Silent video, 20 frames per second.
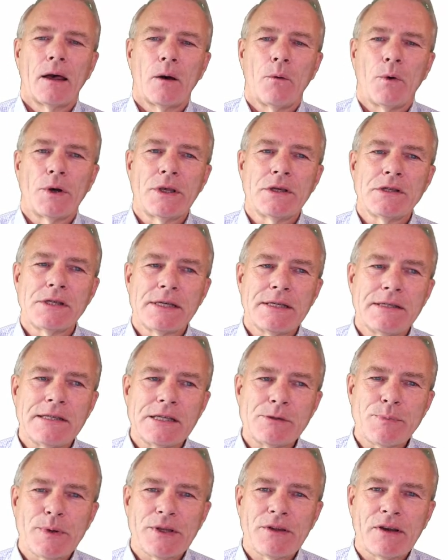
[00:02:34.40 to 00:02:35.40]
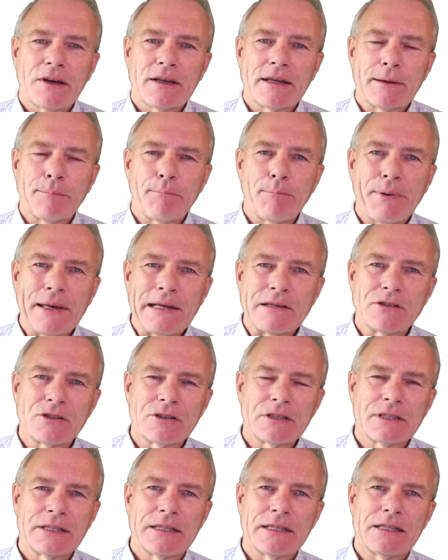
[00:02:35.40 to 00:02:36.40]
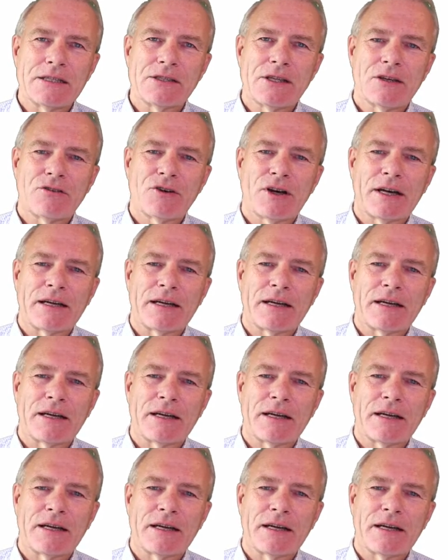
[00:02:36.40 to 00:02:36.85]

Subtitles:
What you see in this particular picture is that